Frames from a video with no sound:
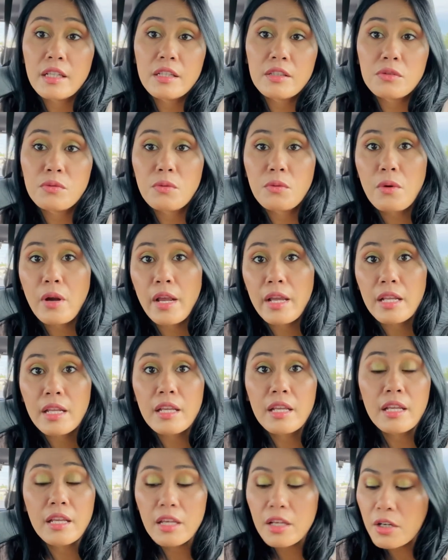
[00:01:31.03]
is right
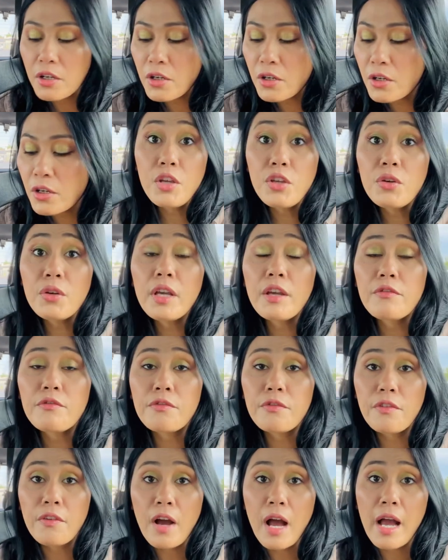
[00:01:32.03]
here. You get
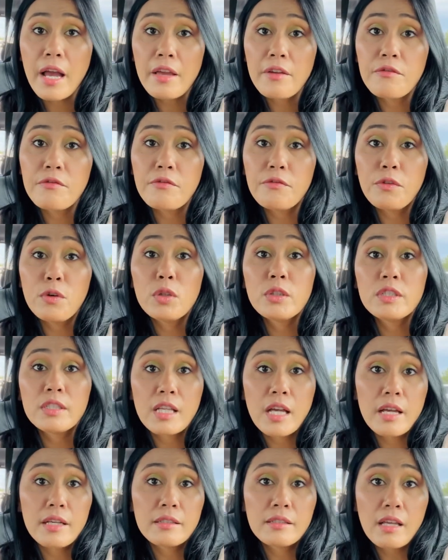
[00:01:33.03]
five
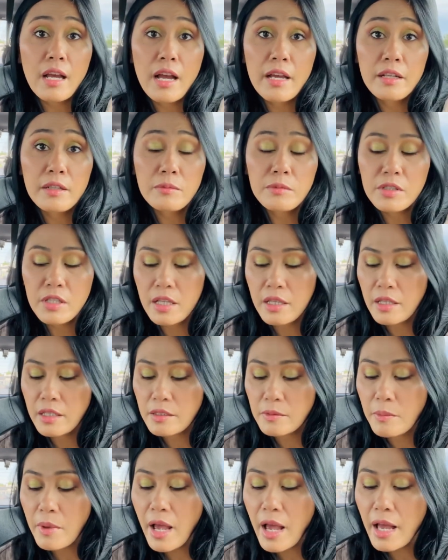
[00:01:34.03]
full-size items in
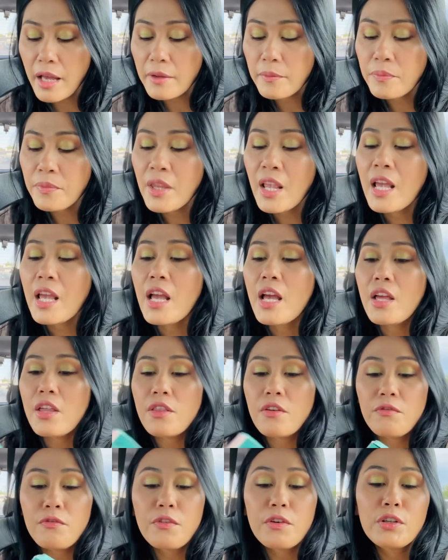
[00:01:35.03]
this bag.
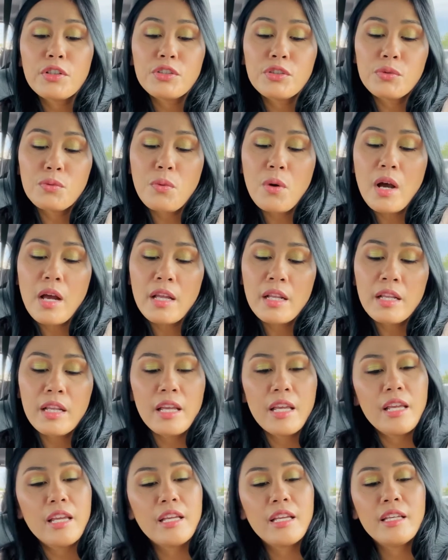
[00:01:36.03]
The first one
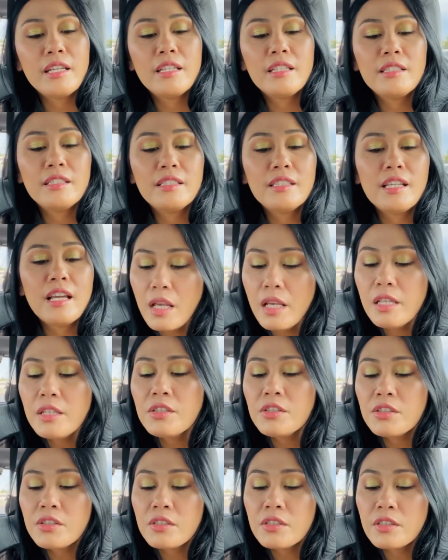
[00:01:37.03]
is
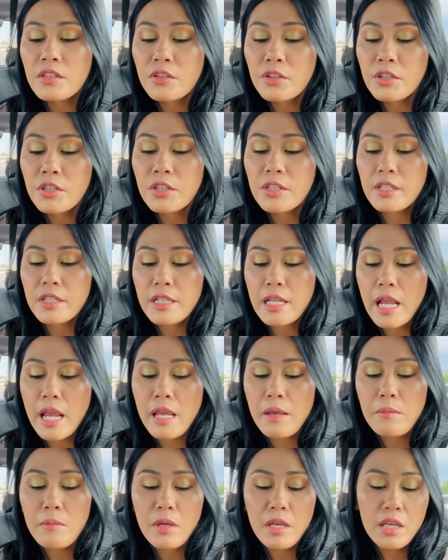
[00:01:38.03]
Insert
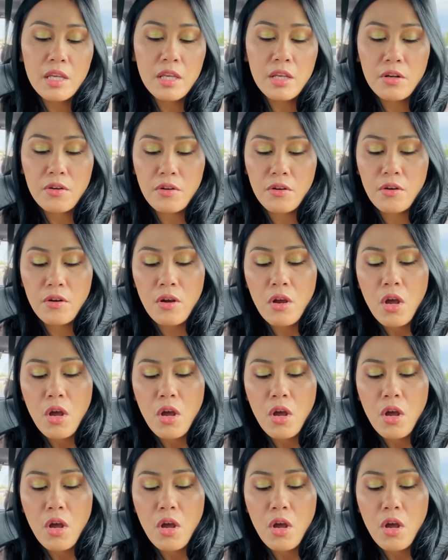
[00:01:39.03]
Name Here,